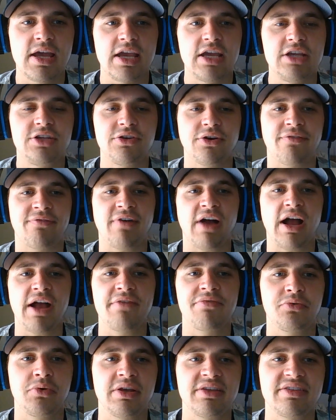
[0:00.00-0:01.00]
He took
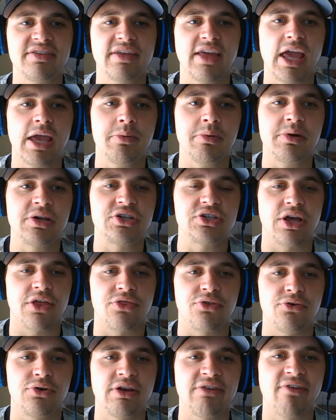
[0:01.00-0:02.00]
5 threes a game, and he shot
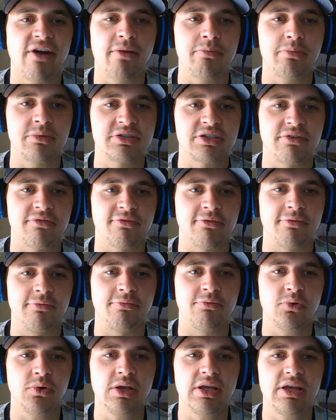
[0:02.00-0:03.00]
35% from
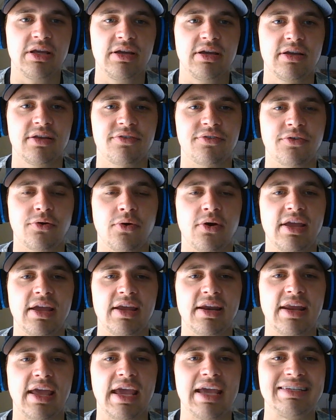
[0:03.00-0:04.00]
3. So
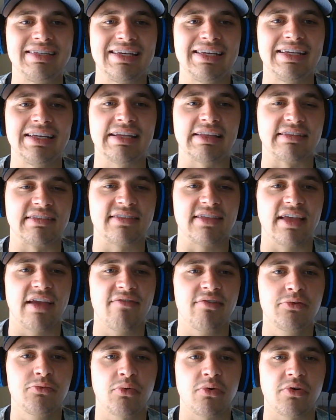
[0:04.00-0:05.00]
again, 18 and
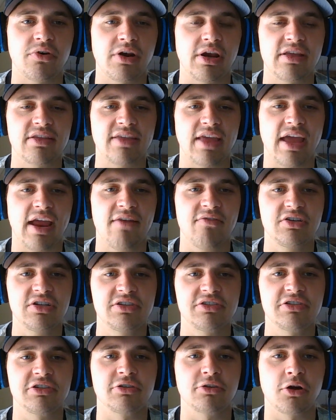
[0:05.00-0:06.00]
7 were his
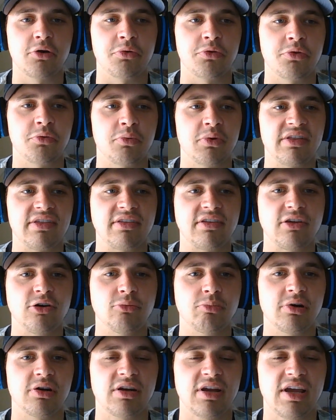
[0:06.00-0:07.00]
averages, along with 1 steal
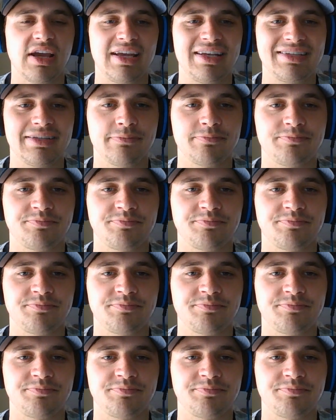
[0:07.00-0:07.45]
per night.